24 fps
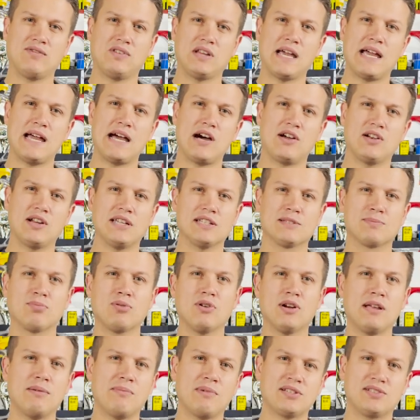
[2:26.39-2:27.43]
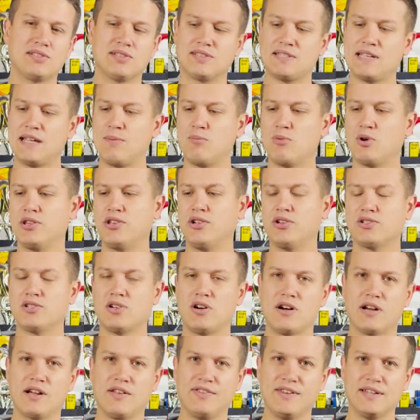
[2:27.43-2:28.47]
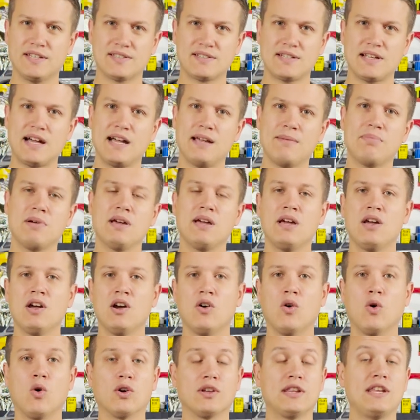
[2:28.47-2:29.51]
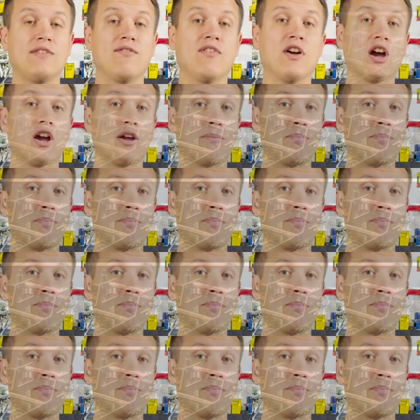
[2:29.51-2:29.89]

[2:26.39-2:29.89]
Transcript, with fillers: layout is pretty much the same whether you're talking this type or the very